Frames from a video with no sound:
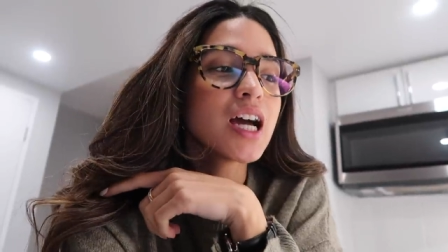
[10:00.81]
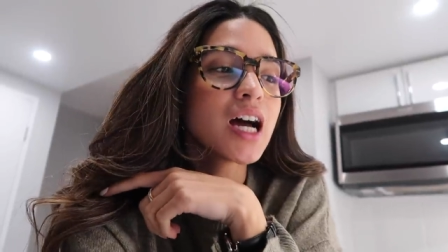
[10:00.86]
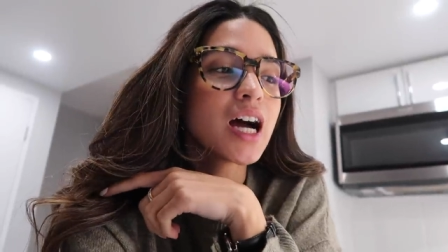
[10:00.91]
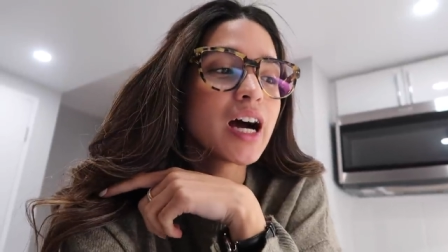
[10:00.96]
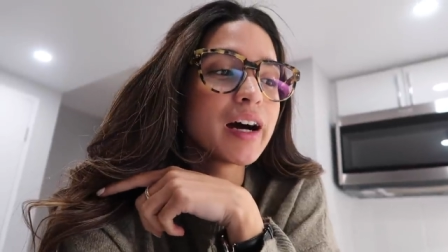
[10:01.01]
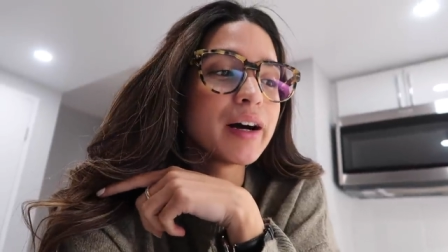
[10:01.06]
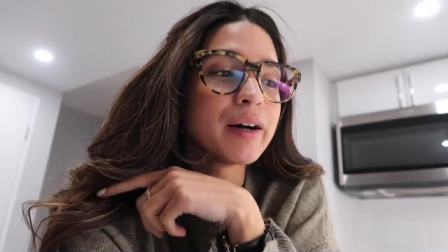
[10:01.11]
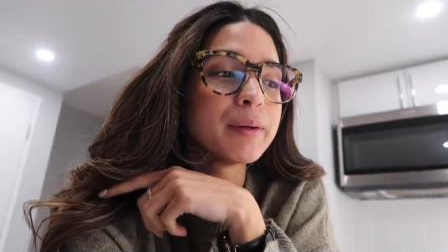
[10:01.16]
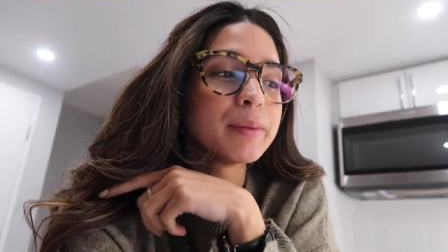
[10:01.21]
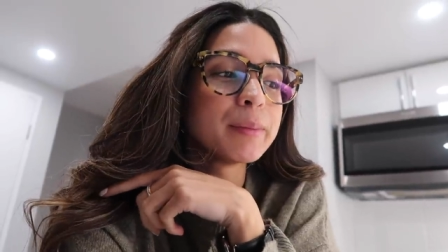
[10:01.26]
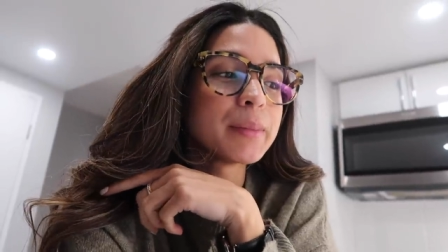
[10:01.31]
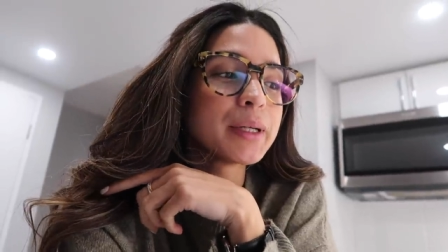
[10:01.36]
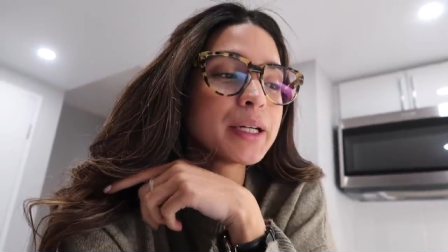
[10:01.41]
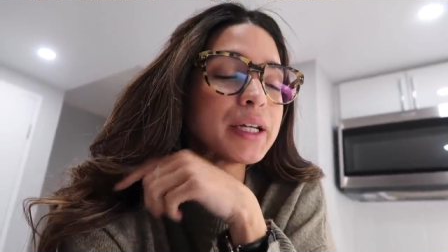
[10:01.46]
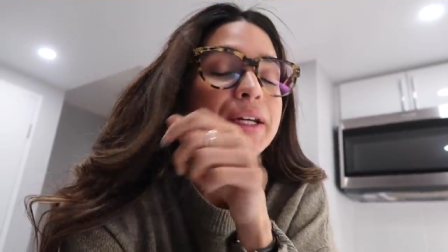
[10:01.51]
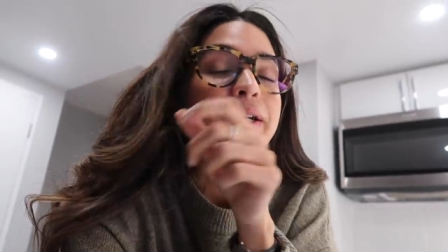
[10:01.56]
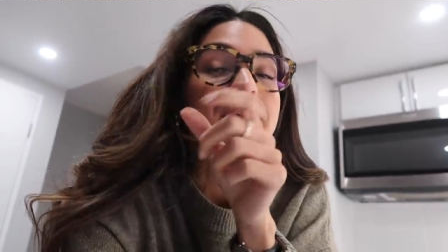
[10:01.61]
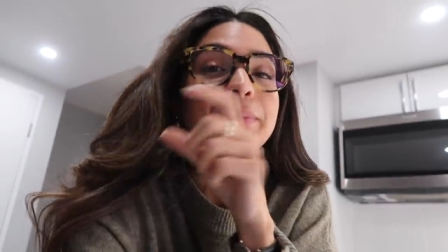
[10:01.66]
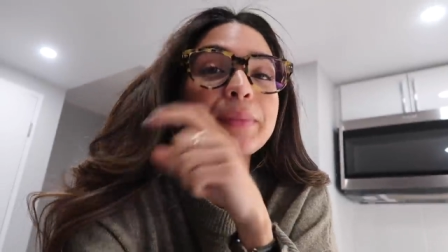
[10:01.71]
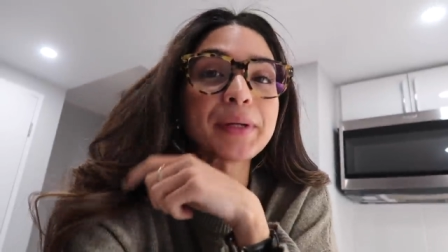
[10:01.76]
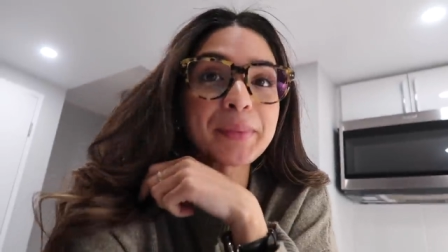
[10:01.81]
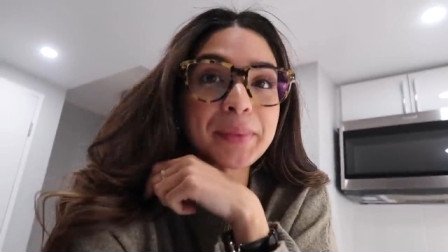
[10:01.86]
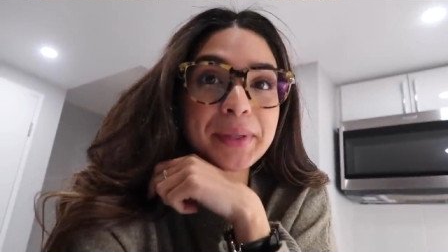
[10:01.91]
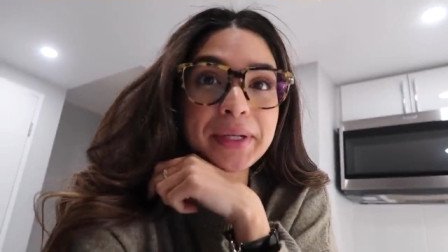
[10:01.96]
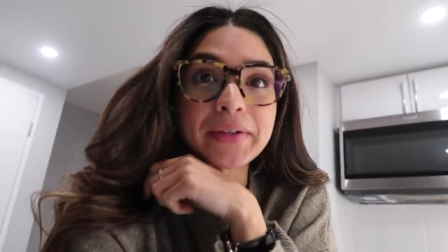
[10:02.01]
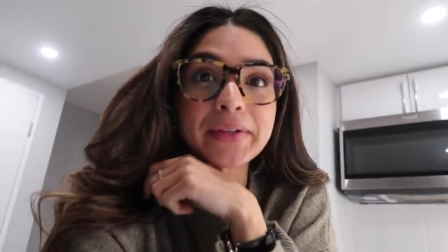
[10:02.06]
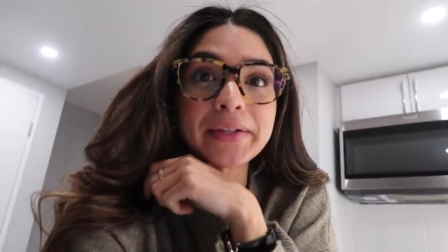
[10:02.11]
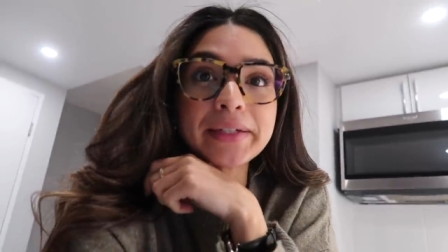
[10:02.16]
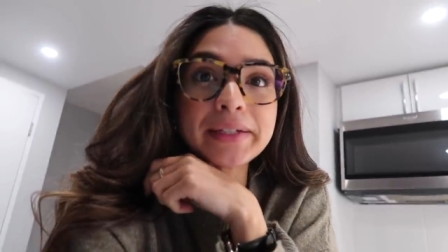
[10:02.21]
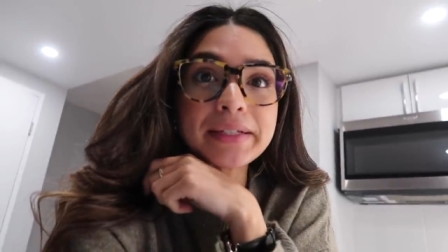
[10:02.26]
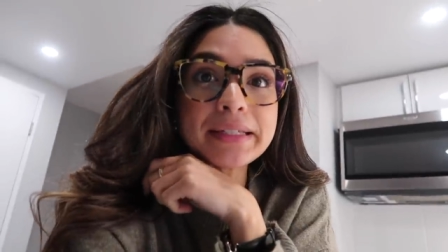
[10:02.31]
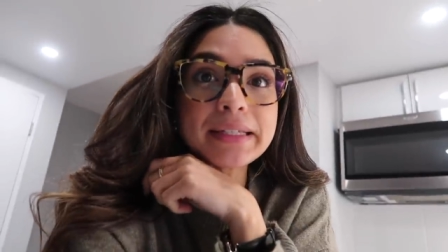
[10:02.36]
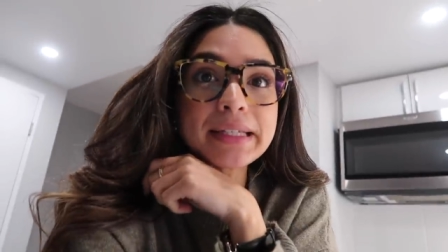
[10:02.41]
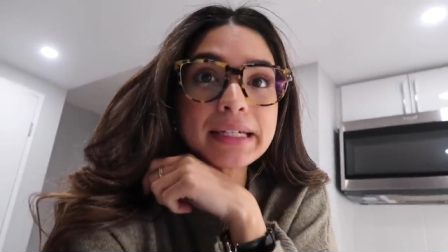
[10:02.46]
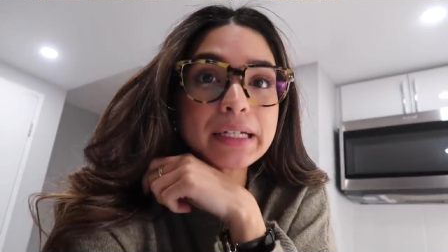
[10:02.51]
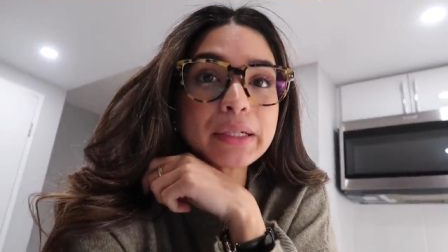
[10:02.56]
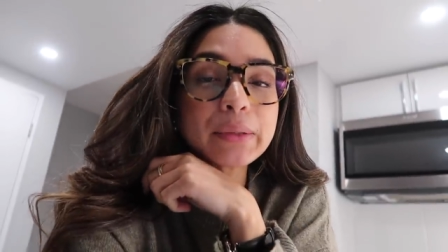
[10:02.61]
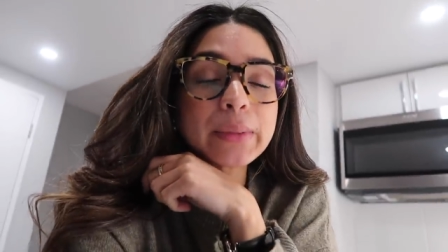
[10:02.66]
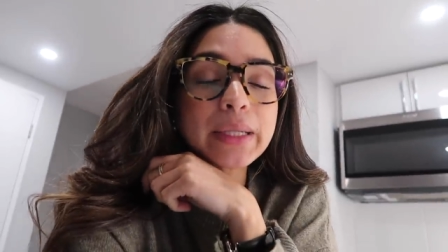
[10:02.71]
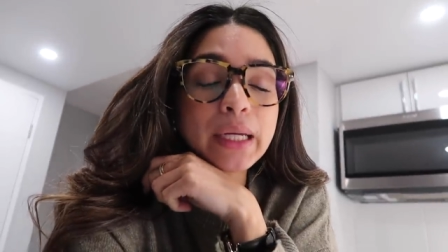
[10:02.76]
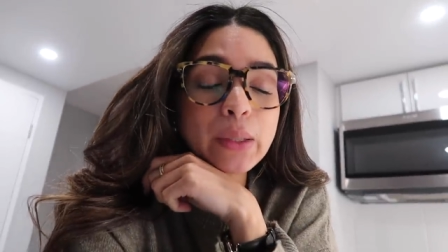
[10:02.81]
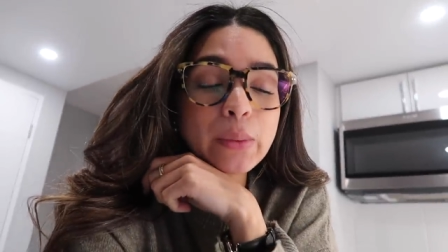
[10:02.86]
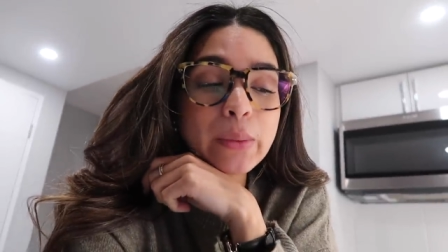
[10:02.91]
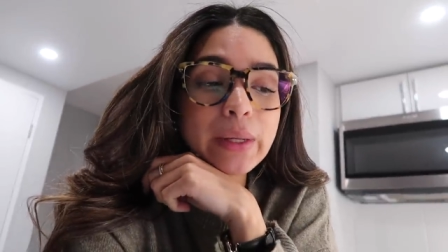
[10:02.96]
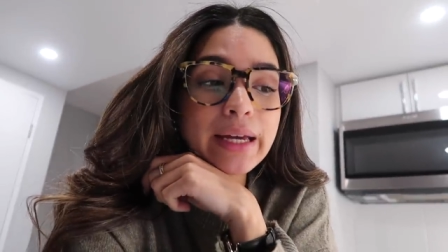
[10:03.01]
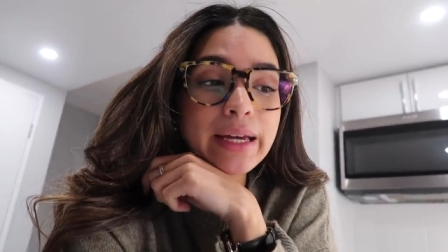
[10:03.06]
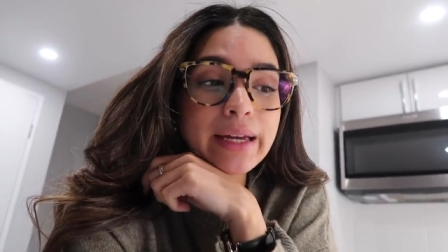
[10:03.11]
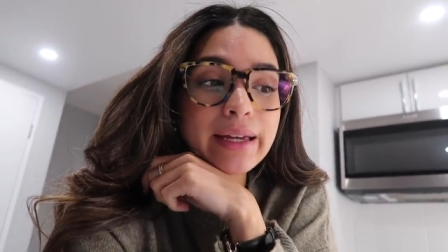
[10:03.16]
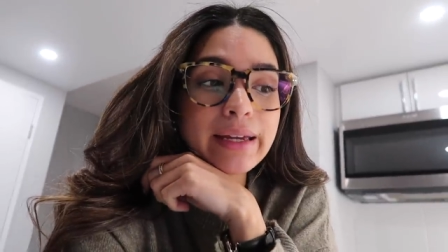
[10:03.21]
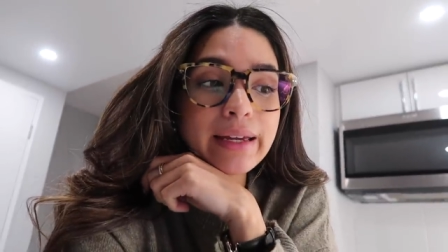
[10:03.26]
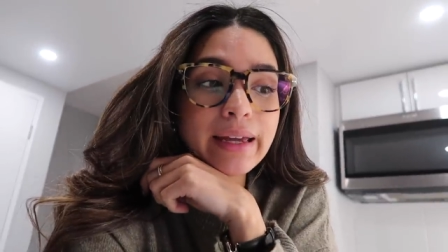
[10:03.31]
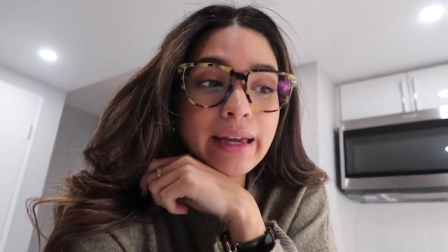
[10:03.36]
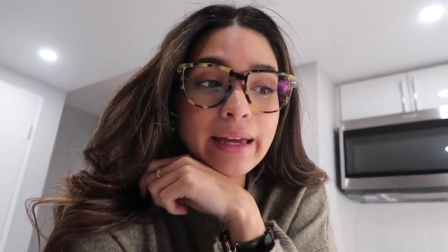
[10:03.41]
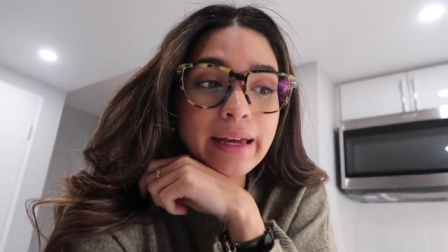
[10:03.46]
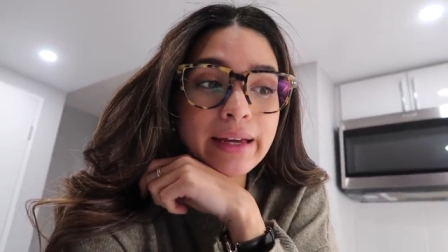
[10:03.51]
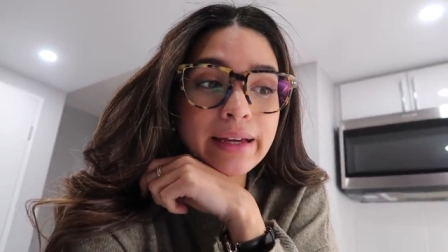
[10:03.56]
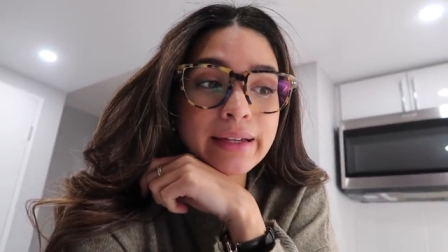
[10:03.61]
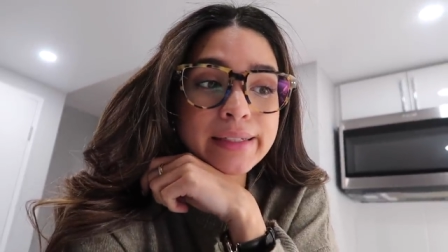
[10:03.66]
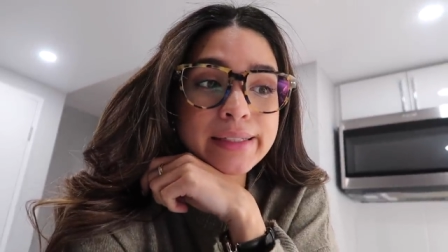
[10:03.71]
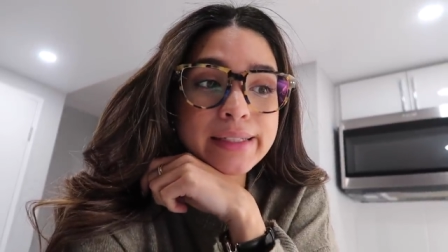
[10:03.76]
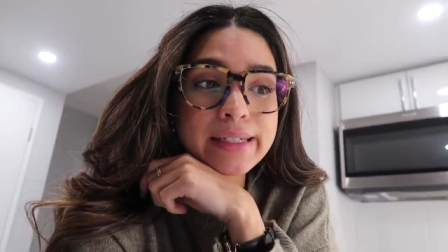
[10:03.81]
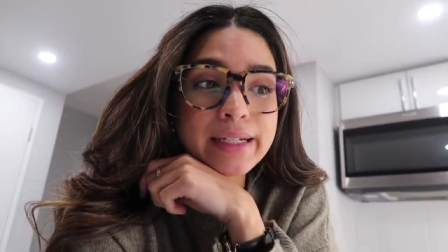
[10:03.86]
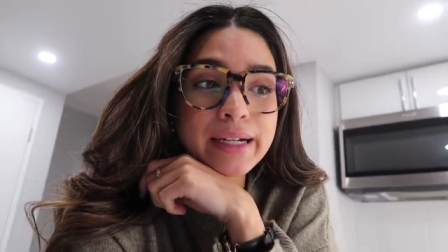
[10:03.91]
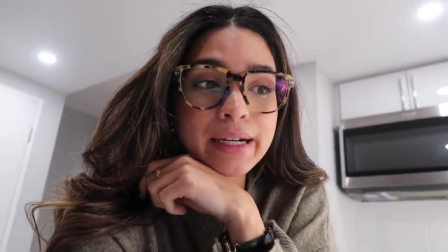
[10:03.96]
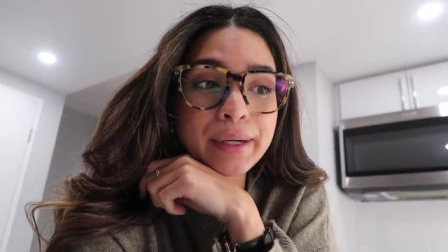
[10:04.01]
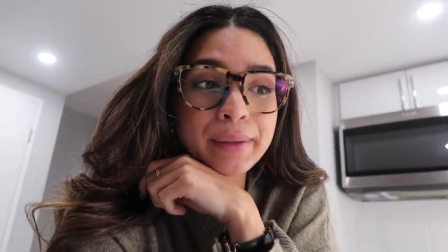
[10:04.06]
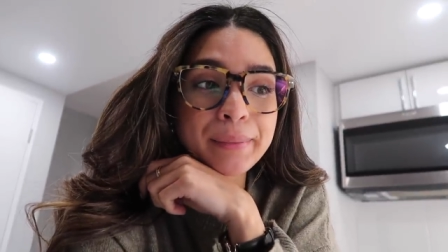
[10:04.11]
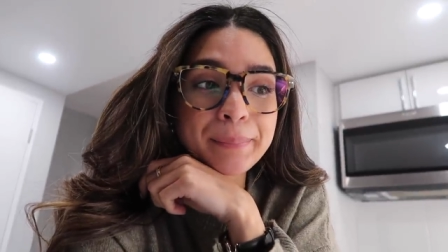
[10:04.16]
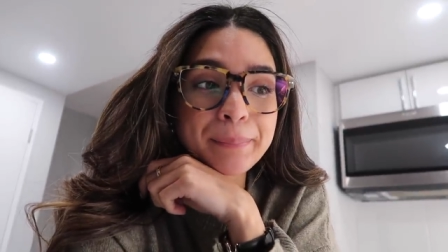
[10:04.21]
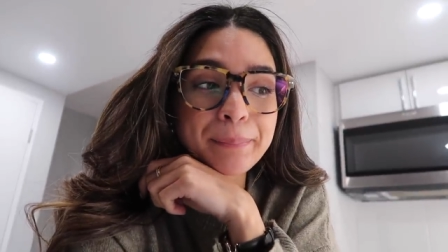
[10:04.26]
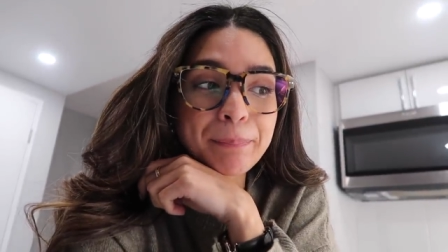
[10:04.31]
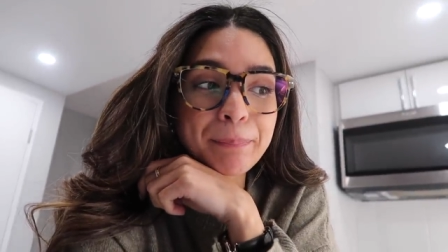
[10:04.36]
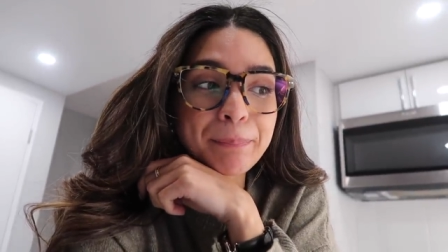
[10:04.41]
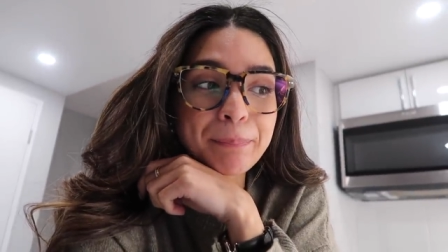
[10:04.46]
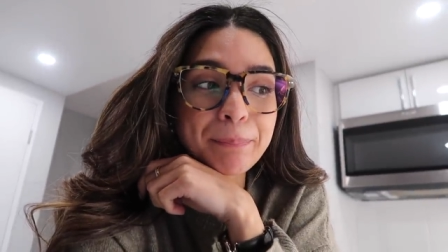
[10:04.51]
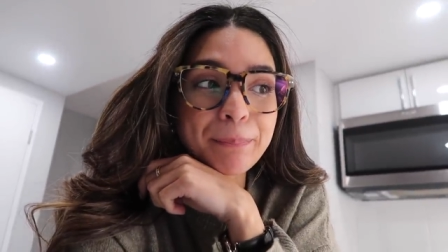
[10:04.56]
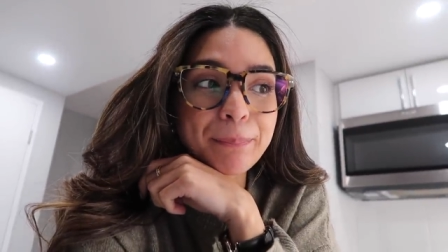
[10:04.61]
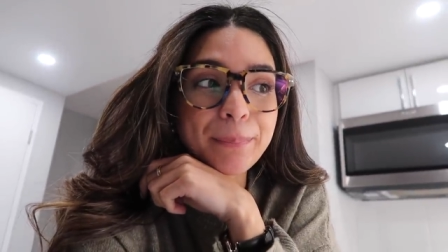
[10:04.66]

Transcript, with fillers: Um, my period is like a week away and um,